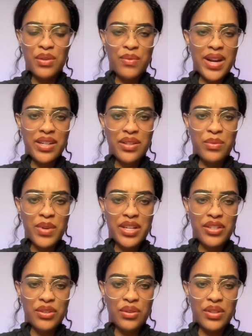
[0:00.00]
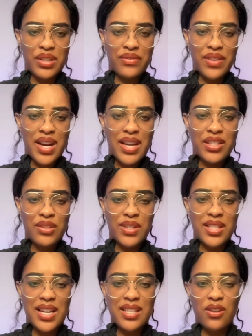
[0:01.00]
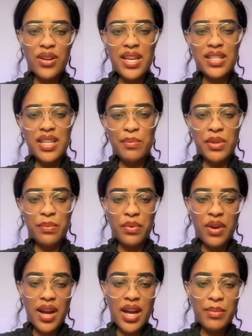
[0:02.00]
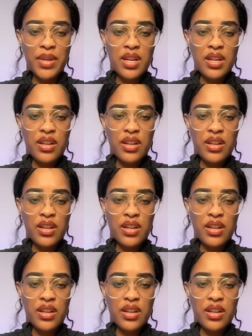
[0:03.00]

The regular one is totally fine. So it says, okay, skip the prep.